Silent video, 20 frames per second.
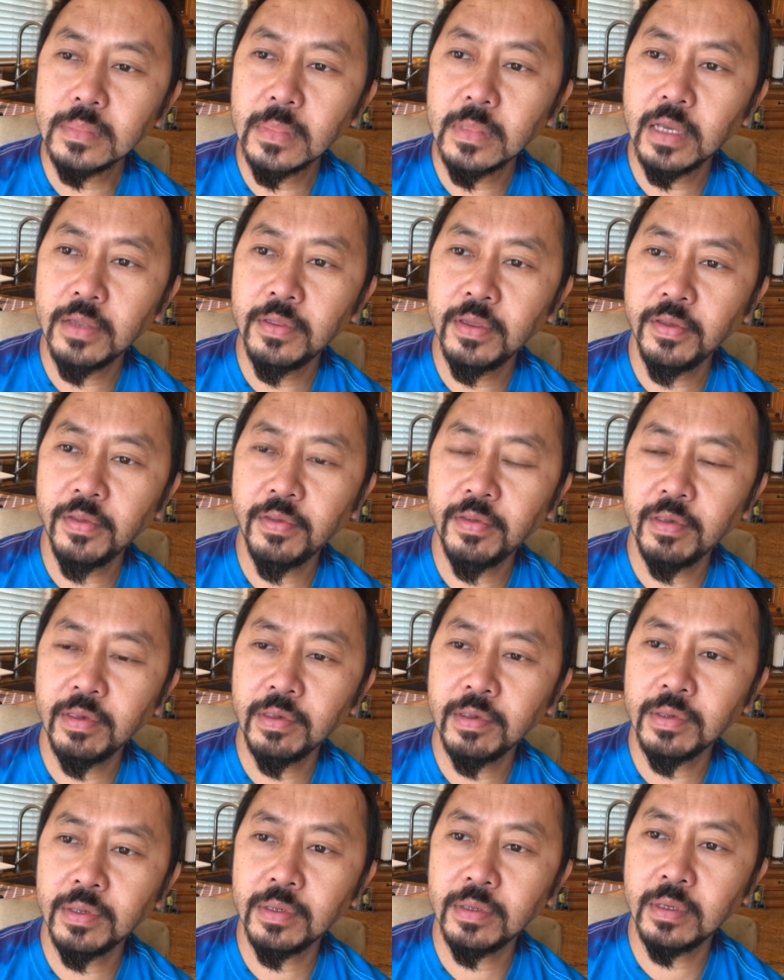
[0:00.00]
This
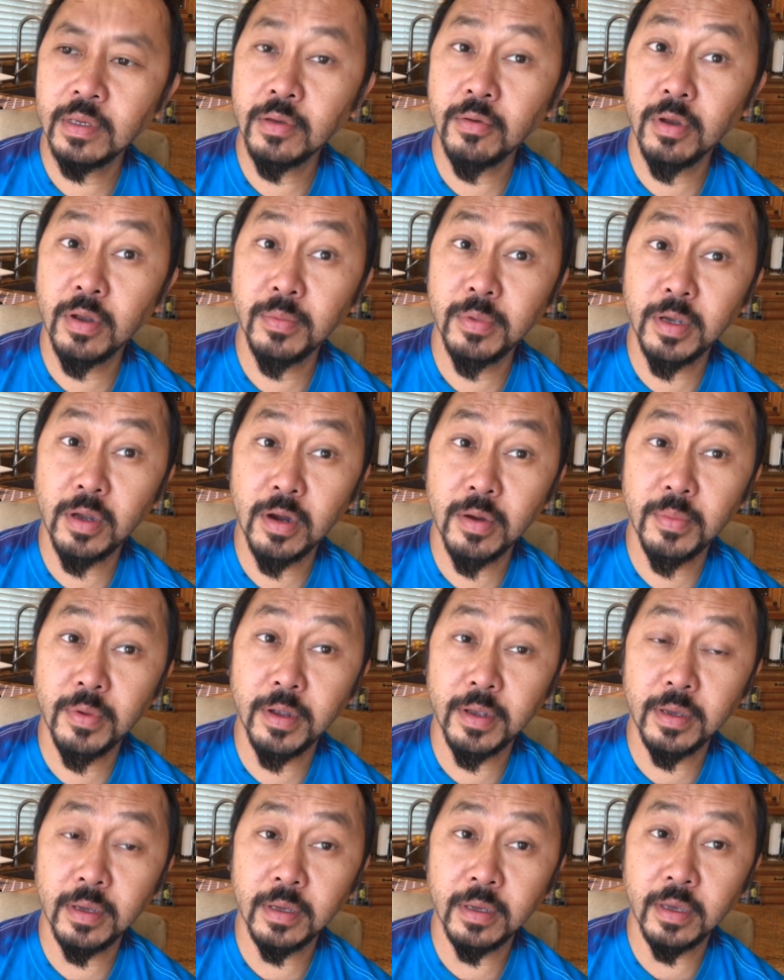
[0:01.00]
is incredibly
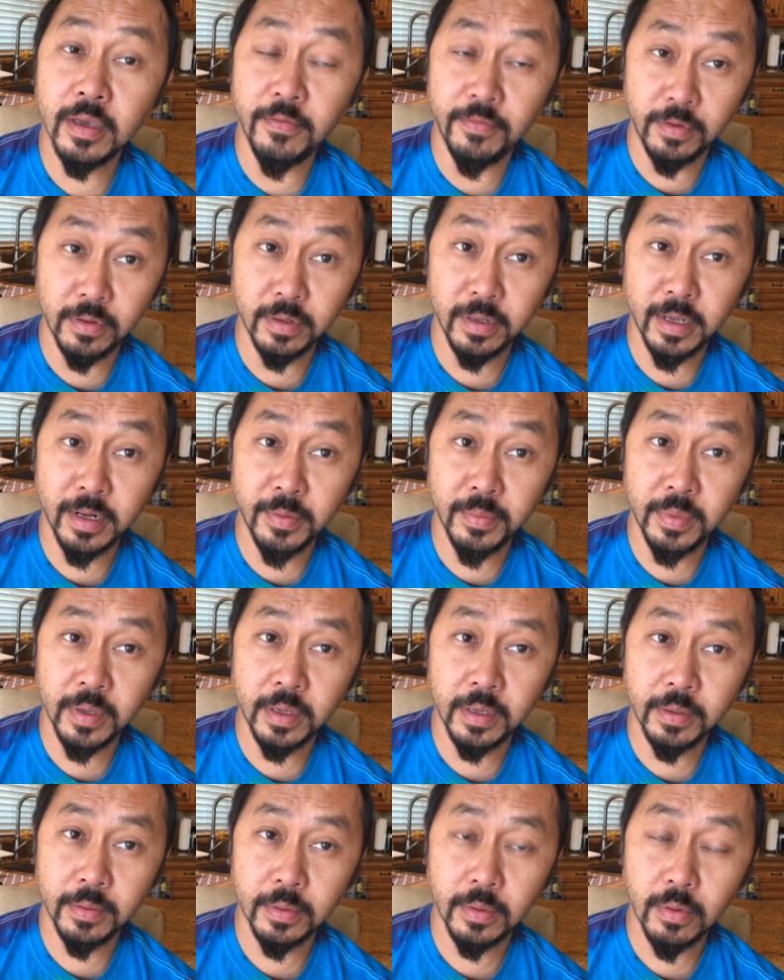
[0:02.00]
heartbreaking if you let it be.
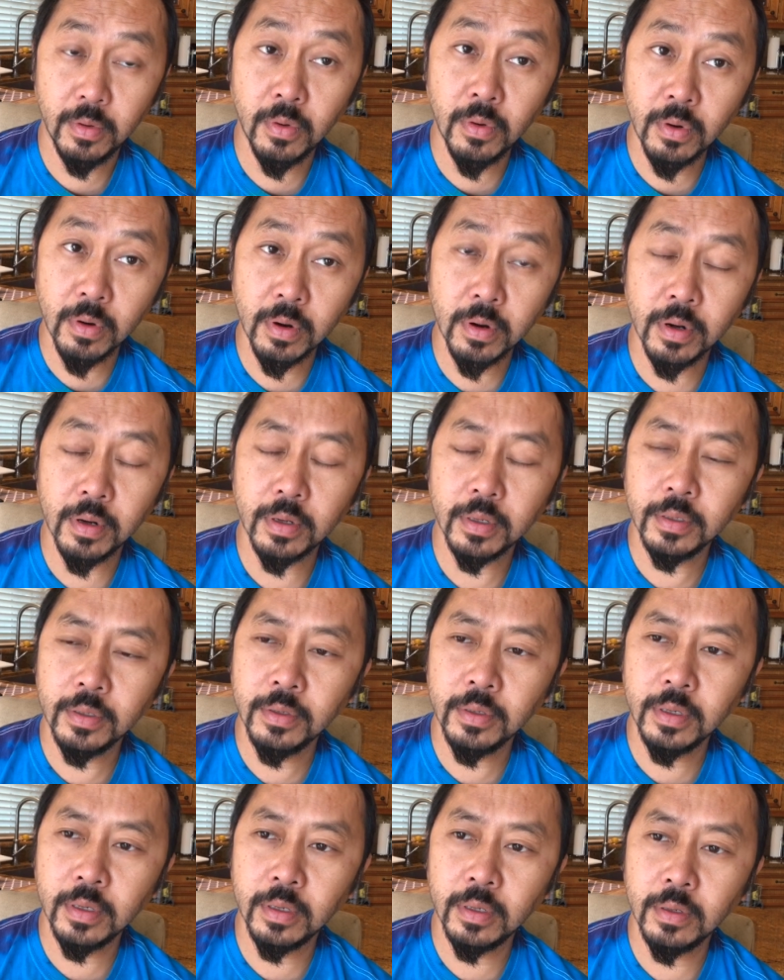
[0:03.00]
Or you
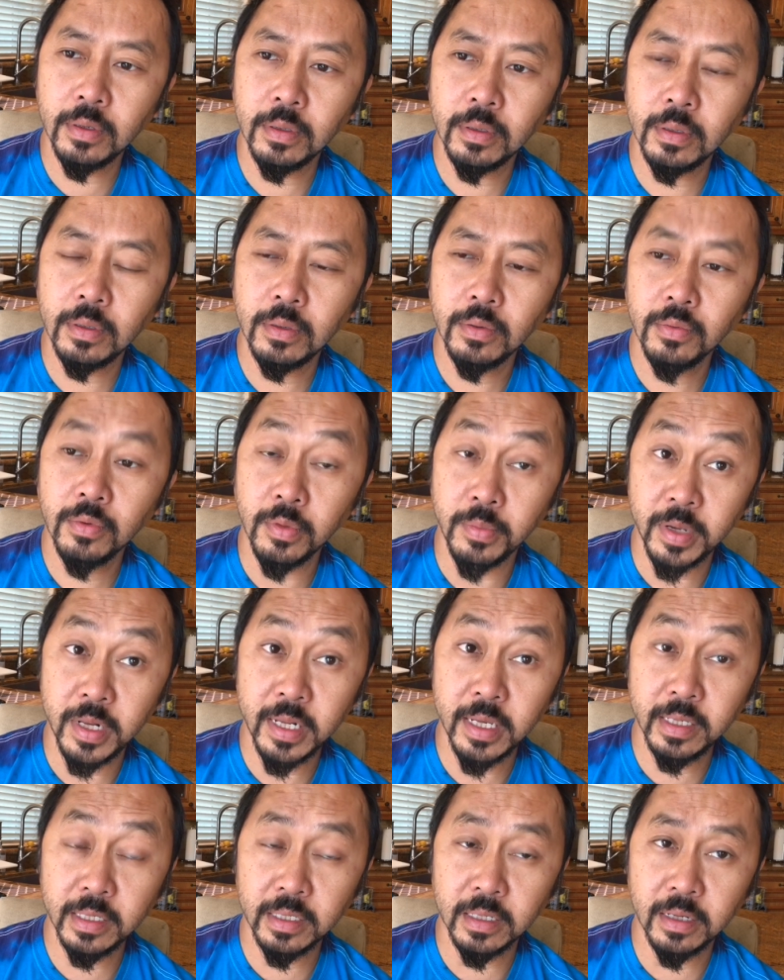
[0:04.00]
can
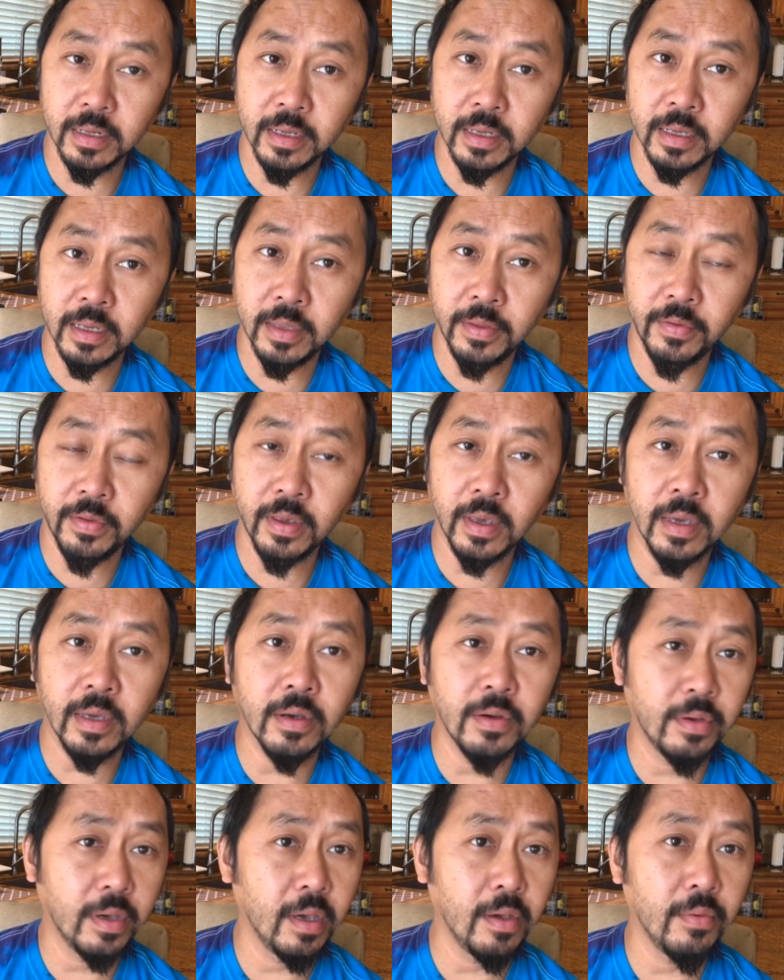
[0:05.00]
reminisce on it and say,
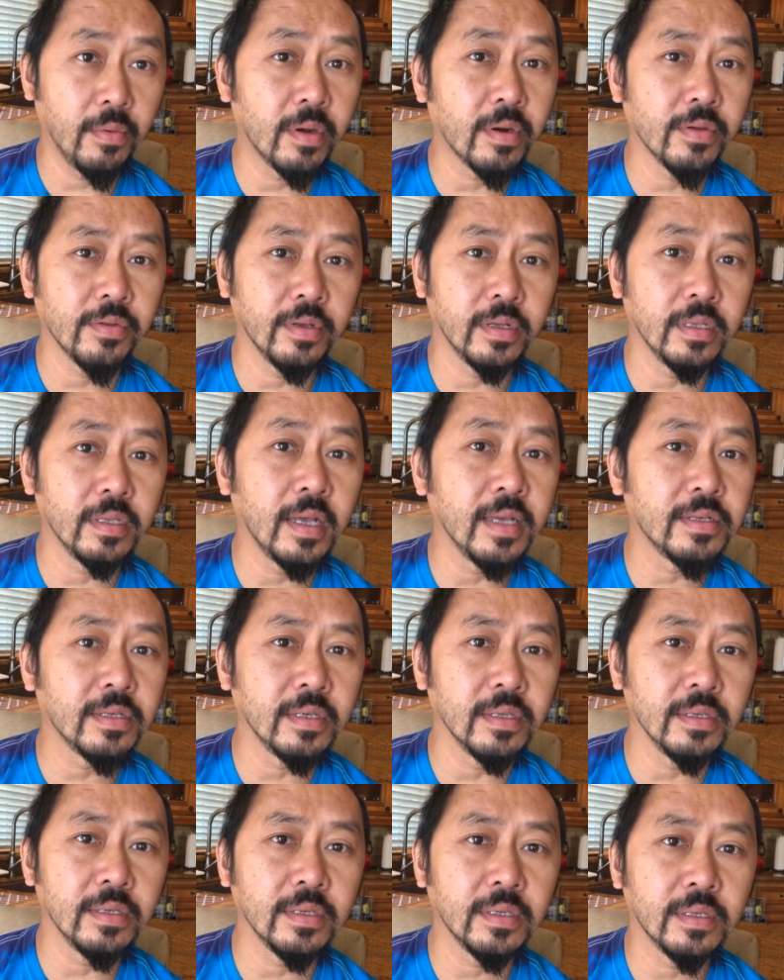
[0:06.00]
okay, what are the lessons
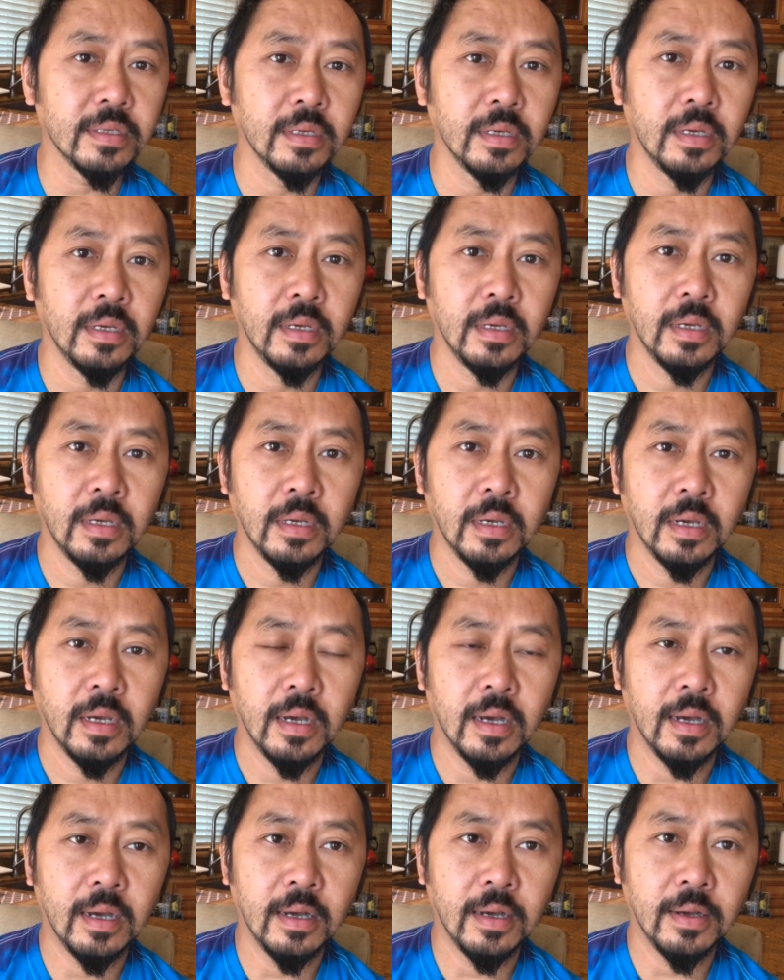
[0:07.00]

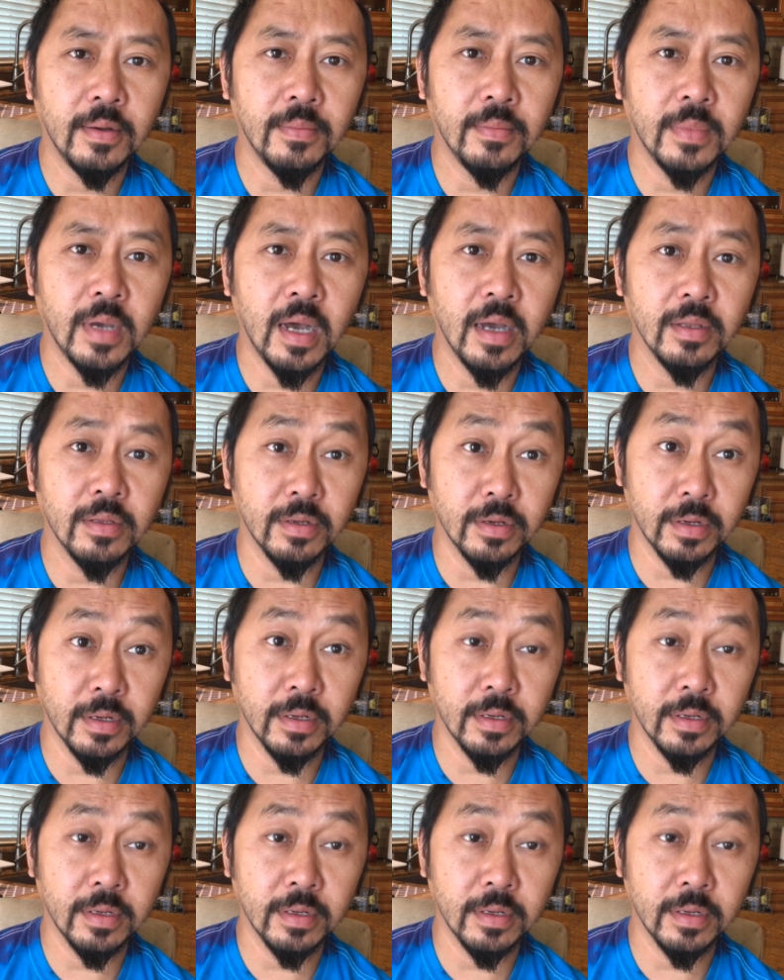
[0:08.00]
I learned?